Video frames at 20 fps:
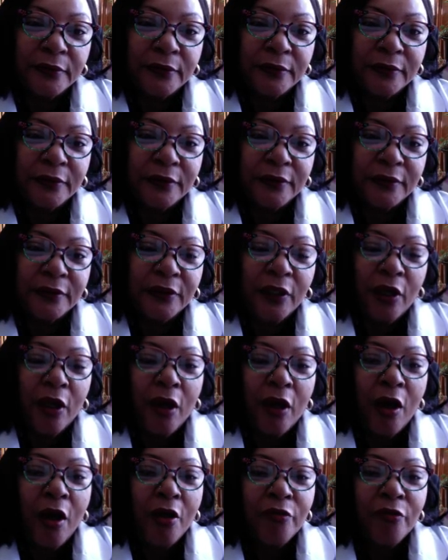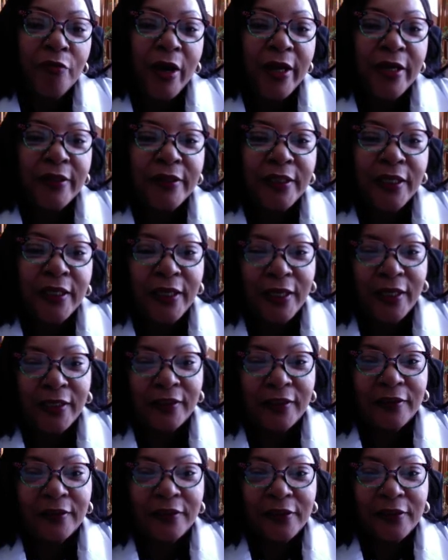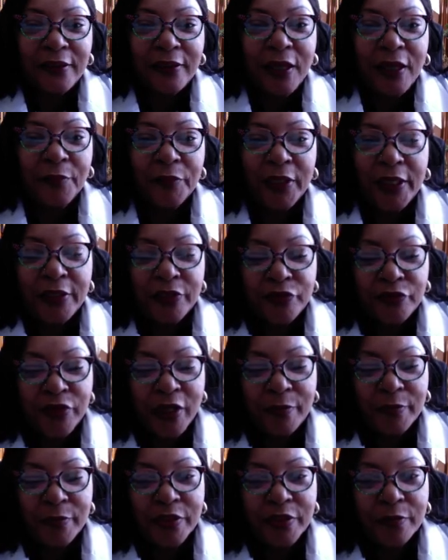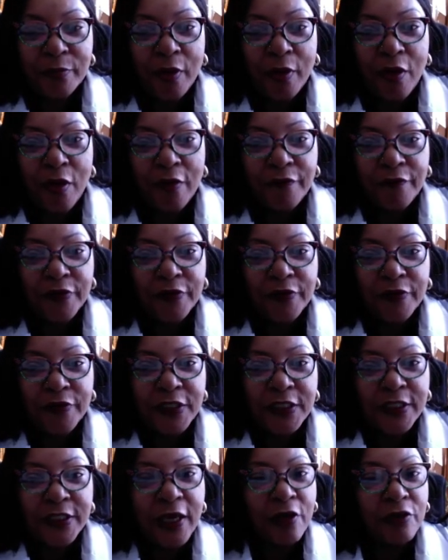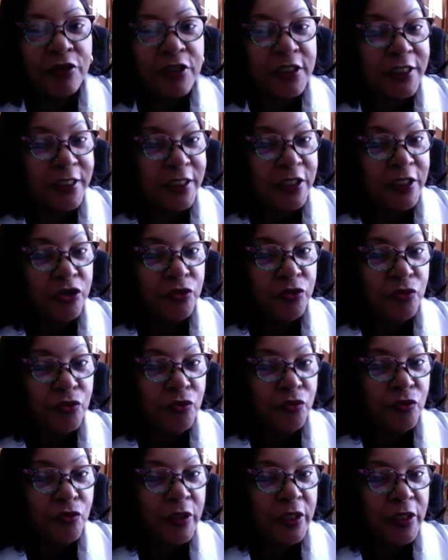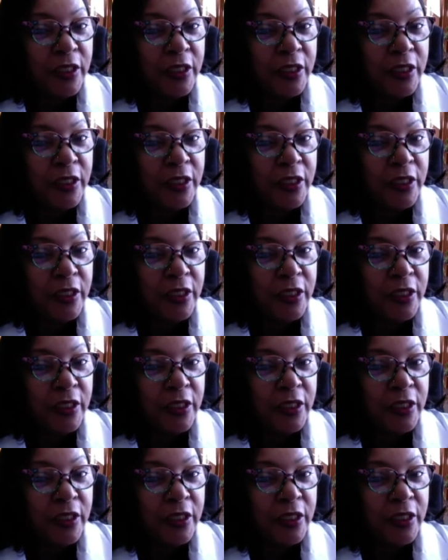All right then. I'm glad you came into my office, and I'll see you